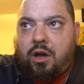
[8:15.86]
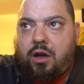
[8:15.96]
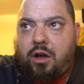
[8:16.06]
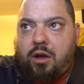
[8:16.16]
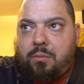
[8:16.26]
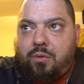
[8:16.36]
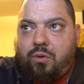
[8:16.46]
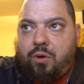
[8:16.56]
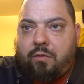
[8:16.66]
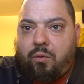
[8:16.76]

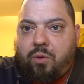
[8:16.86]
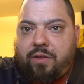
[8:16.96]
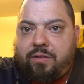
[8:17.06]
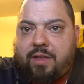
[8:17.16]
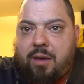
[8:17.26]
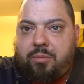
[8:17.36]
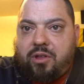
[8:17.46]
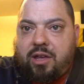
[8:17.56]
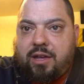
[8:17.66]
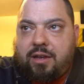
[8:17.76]
whoever wins that
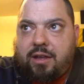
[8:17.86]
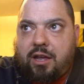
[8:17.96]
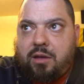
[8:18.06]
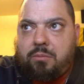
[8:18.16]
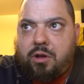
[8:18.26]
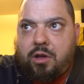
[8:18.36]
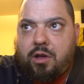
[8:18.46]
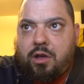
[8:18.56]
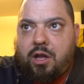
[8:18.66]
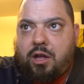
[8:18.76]
play-in game.
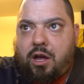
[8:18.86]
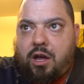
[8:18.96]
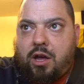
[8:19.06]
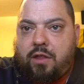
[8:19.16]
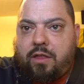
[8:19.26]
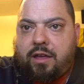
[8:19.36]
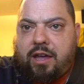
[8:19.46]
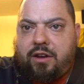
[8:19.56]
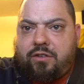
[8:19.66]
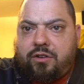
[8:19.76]
The
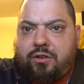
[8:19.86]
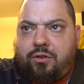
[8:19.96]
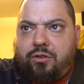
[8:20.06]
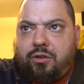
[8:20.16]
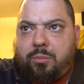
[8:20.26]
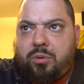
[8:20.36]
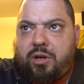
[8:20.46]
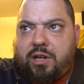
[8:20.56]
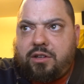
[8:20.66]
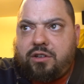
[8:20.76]
Gators are usually
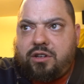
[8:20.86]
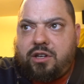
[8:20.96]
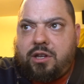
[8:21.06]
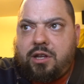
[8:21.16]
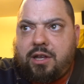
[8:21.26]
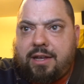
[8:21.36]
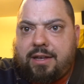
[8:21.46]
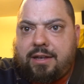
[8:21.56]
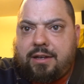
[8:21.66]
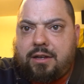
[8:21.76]
pretty good
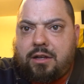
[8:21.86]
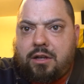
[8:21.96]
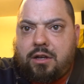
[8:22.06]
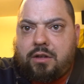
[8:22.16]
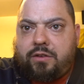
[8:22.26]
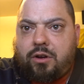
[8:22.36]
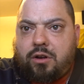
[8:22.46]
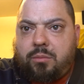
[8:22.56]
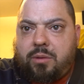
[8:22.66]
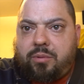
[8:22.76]
in
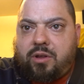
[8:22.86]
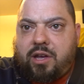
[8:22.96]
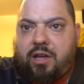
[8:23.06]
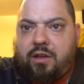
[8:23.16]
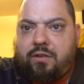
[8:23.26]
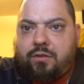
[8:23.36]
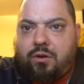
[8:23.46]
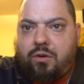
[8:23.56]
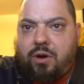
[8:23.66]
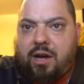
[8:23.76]
tournament play,
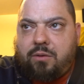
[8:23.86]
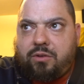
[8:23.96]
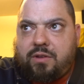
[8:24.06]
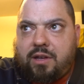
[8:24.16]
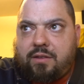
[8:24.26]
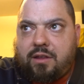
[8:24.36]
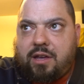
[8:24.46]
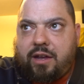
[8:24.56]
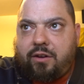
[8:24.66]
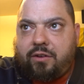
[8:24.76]
so I will take the
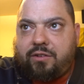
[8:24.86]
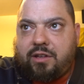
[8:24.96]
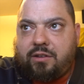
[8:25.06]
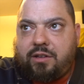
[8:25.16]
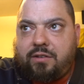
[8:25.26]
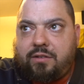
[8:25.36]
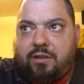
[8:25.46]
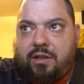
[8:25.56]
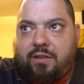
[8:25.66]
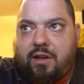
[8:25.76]
Gators at
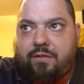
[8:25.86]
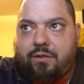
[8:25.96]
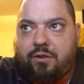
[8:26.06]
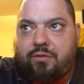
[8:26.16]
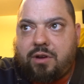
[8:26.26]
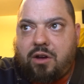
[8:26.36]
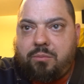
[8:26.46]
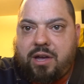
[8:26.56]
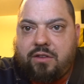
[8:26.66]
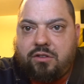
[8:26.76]
least in that first
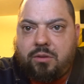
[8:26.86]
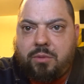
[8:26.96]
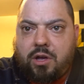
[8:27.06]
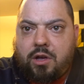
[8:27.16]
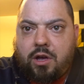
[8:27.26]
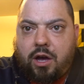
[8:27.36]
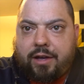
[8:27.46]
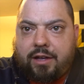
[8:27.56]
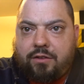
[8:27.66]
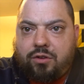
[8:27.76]
round matchup
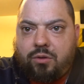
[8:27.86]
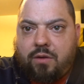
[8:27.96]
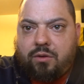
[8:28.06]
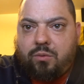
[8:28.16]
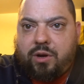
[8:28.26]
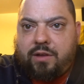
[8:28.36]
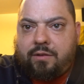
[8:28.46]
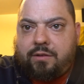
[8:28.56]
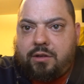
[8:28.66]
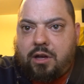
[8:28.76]
against whoever
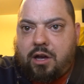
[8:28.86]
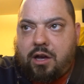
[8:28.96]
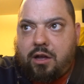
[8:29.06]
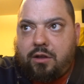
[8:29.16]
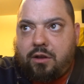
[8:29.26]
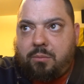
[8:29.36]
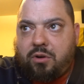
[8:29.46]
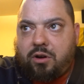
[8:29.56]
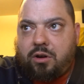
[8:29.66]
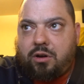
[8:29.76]
wins
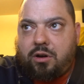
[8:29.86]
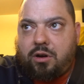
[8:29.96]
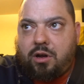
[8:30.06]
number